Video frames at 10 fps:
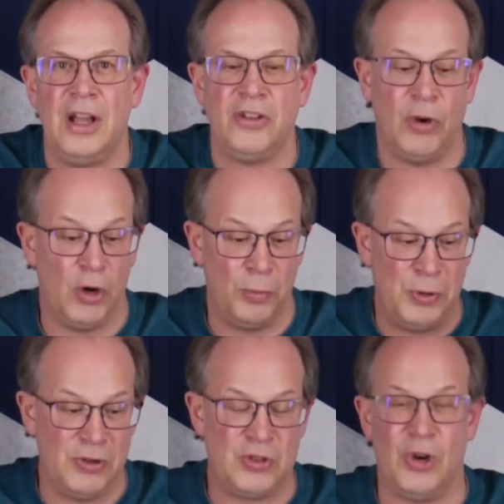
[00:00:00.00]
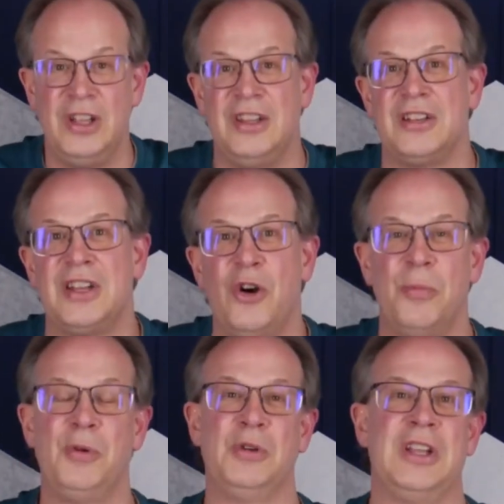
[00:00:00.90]
So I hope you enjoyed this. I
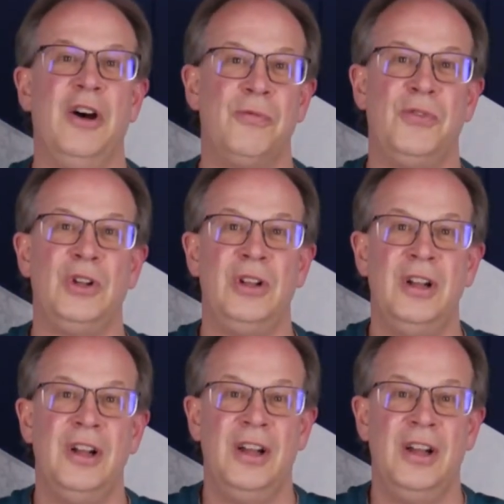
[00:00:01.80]
hope it was helpful.